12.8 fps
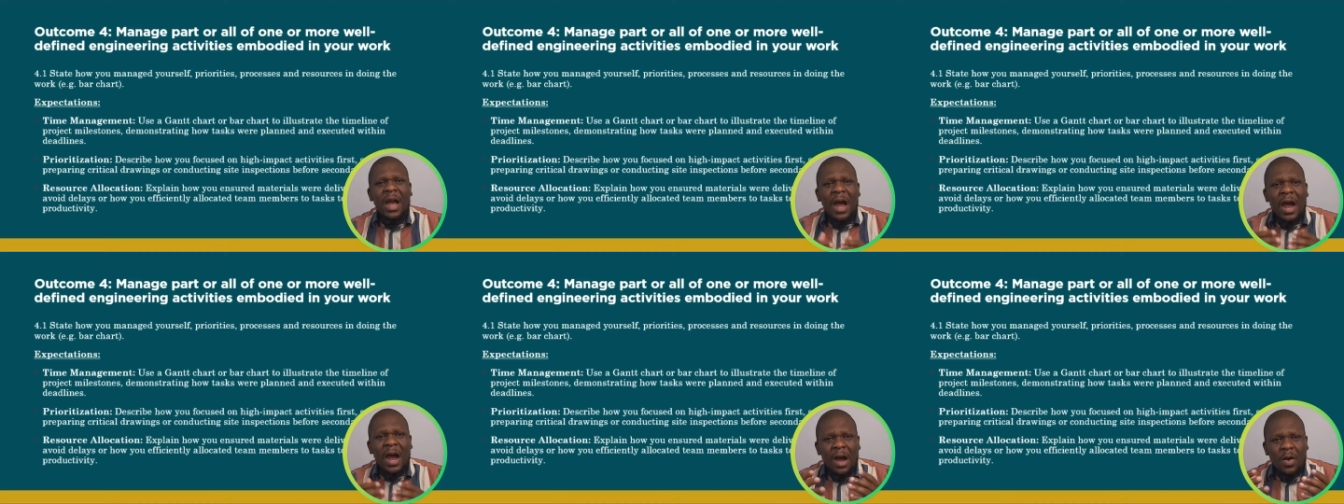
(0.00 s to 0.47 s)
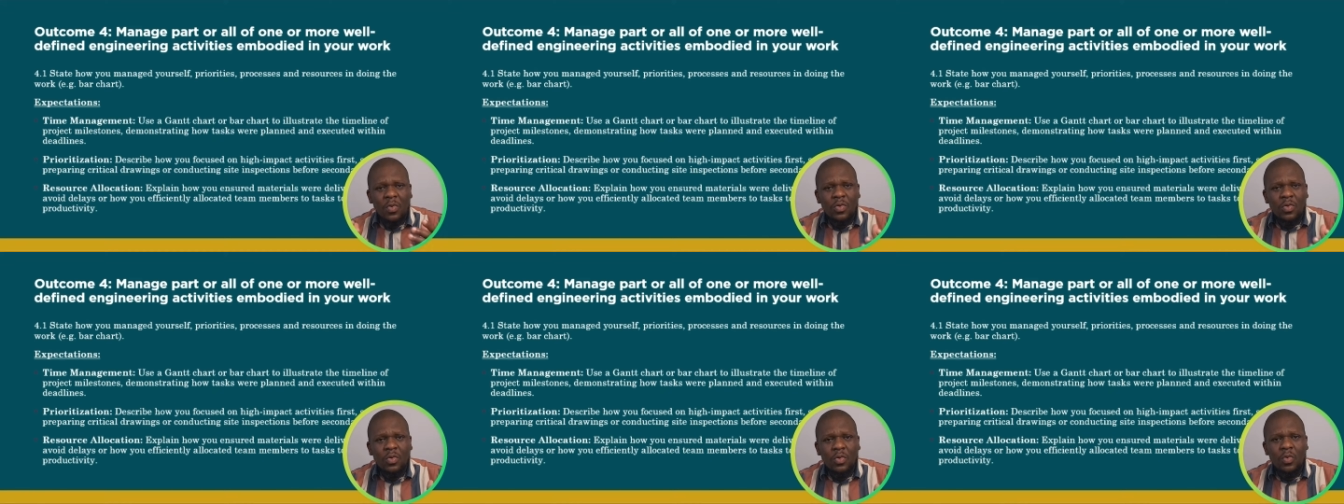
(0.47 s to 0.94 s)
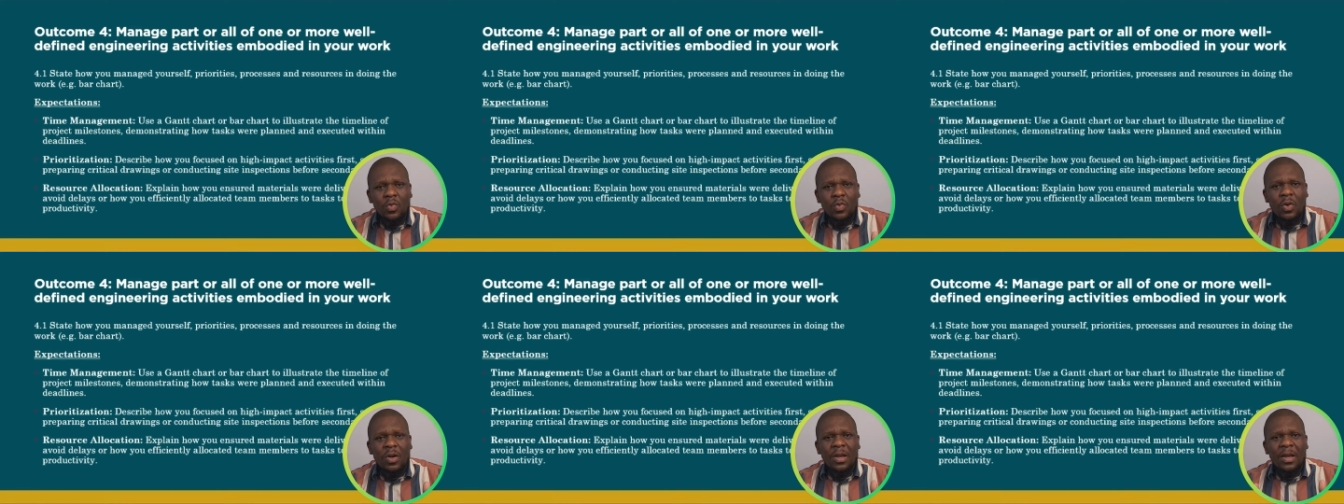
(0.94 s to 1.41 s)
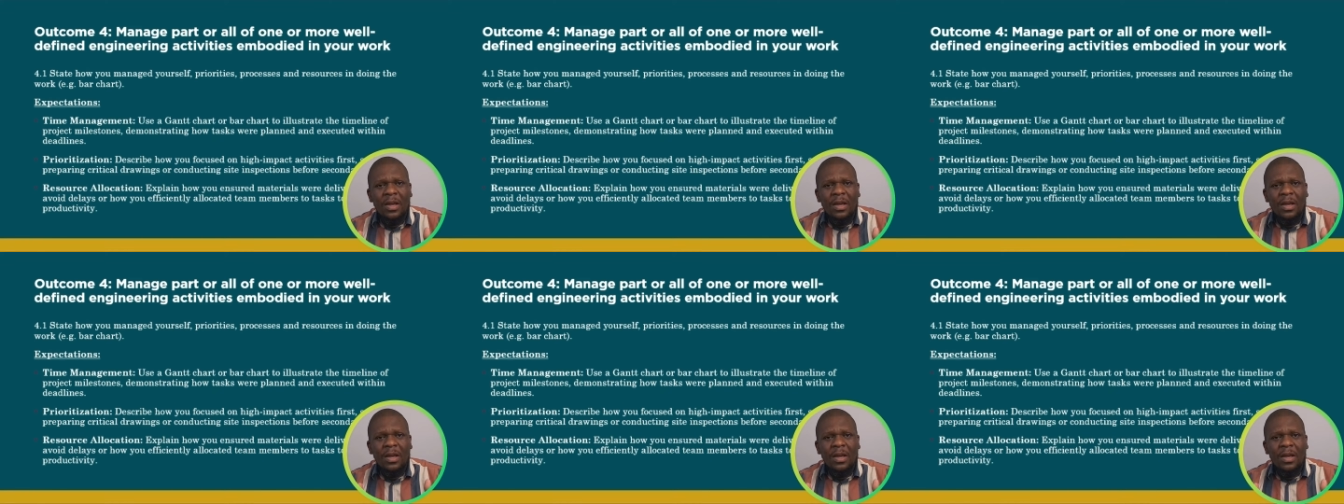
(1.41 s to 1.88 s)
how you
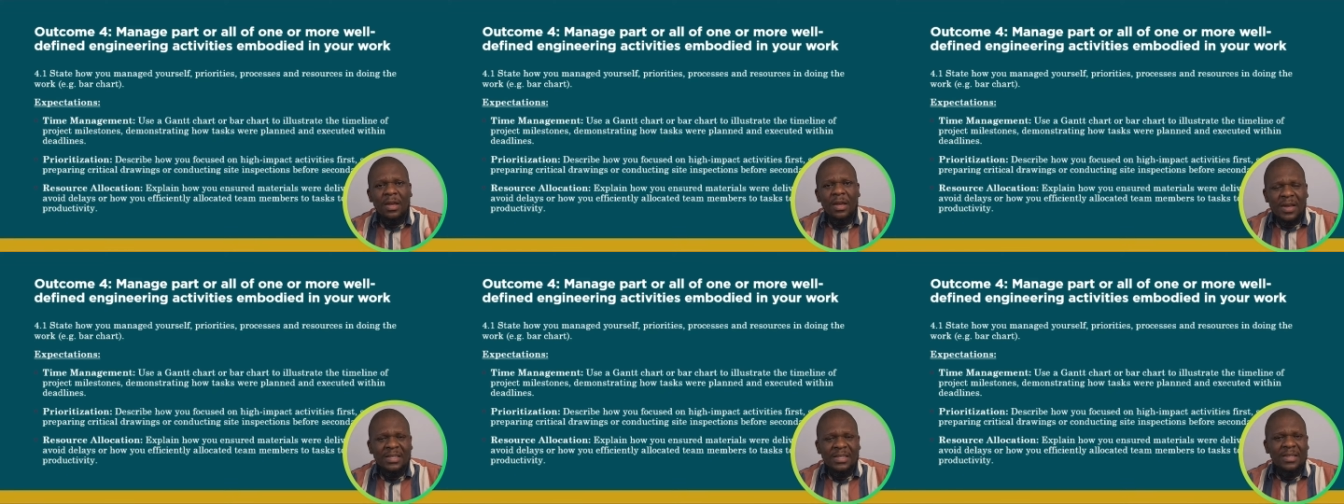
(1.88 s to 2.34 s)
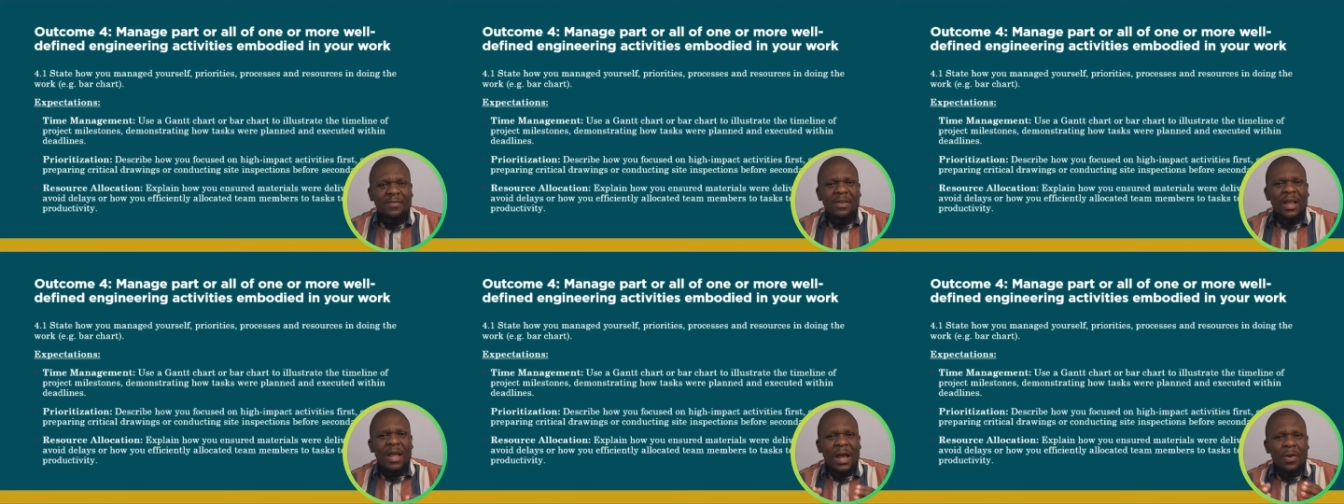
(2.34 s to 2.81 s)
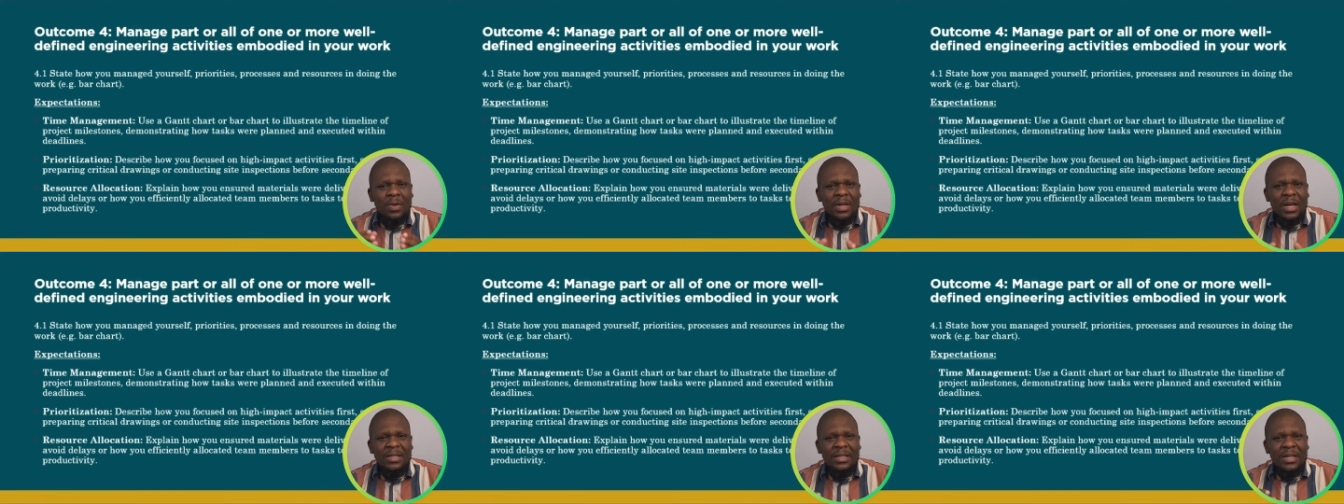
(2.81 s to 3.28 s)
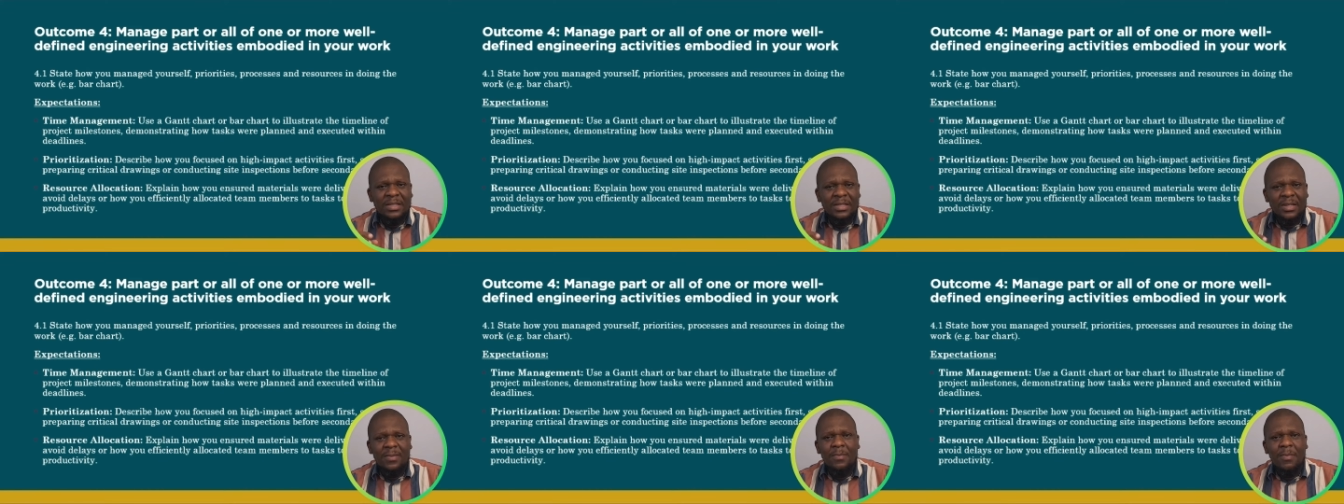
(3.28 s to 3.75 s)
effectively allocated
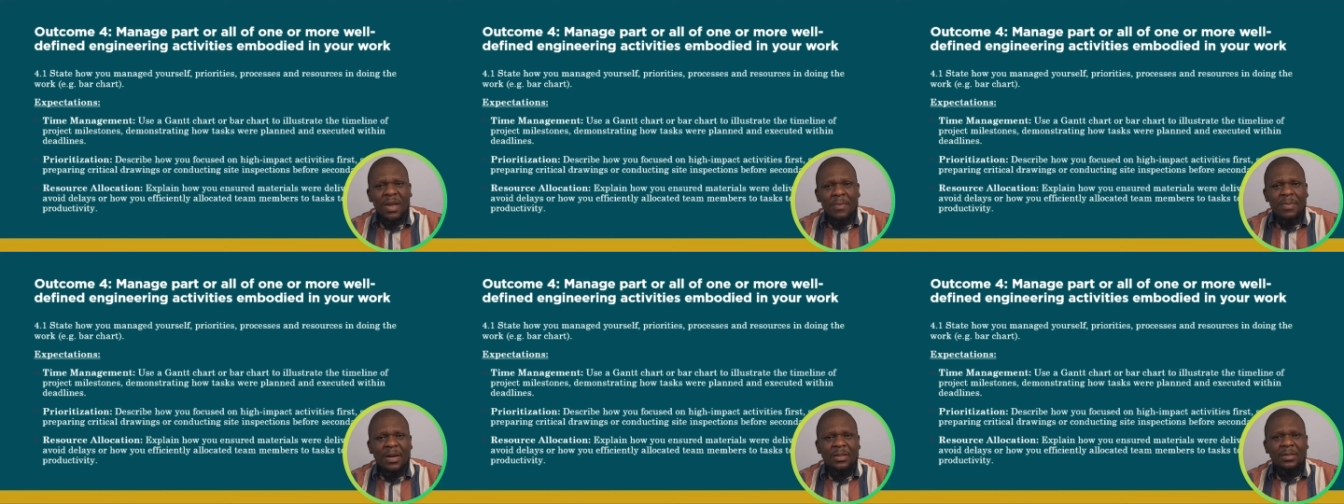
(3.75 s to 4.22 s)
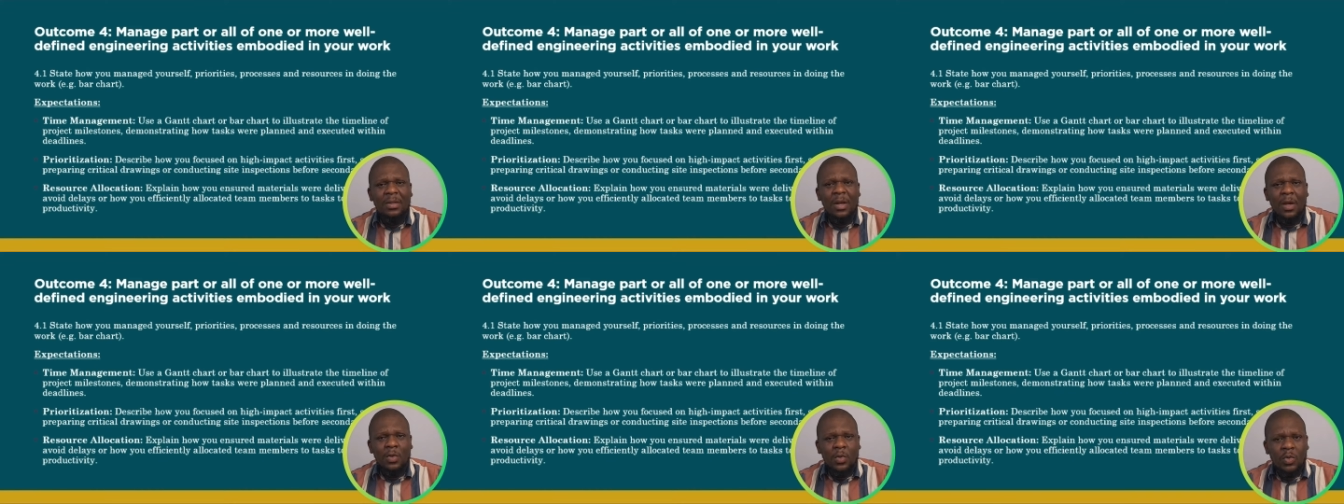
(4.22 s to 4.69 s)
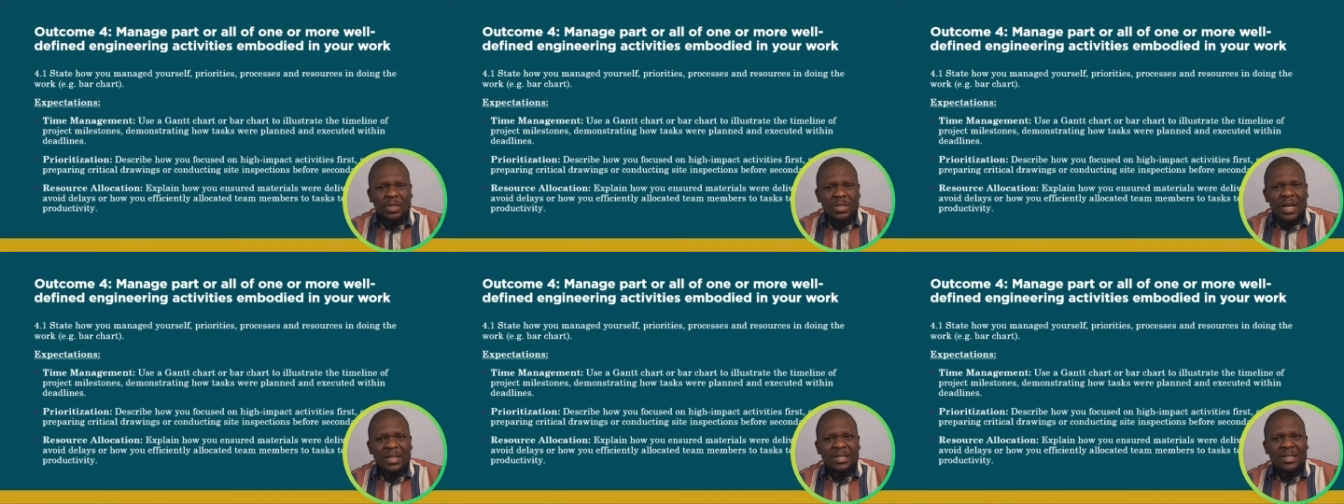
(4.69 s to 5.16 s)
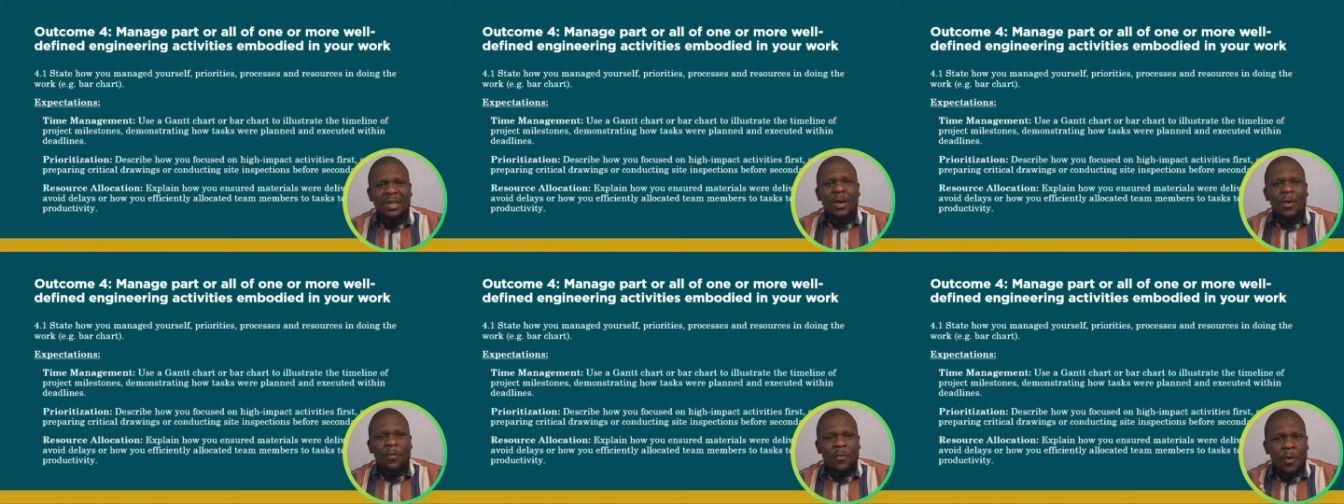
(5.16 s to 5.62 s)
team members to tasks
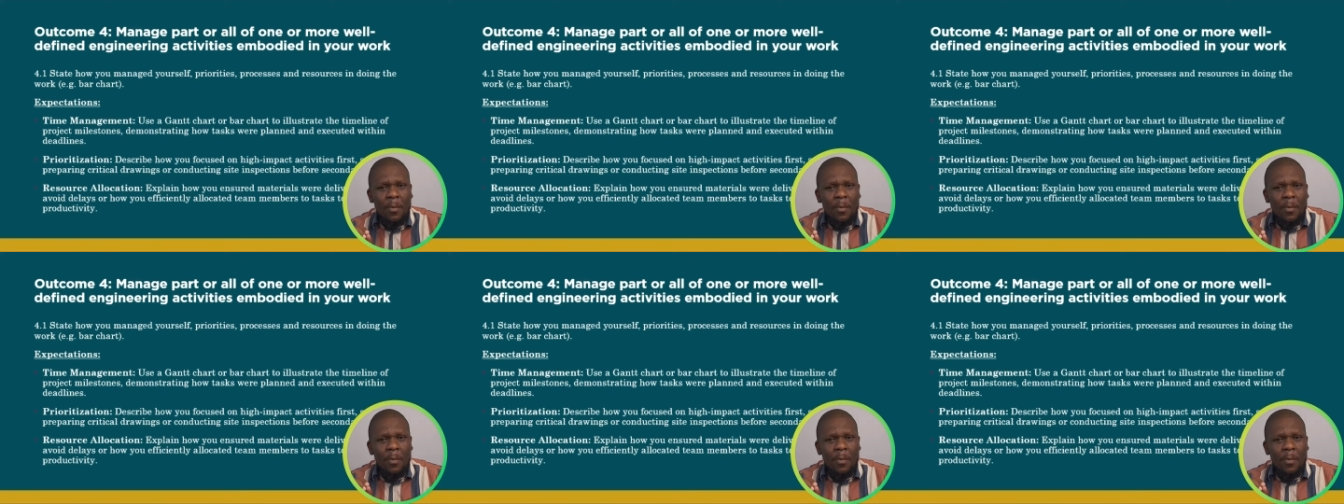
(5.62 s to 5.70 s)
for